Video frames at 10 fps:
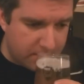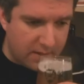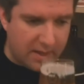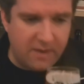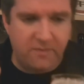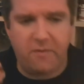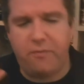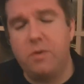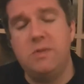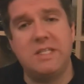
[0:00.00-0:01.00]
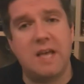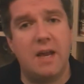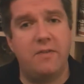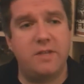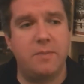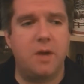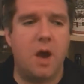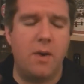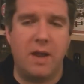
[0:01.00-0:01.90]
kind of fruity side of Simcoe,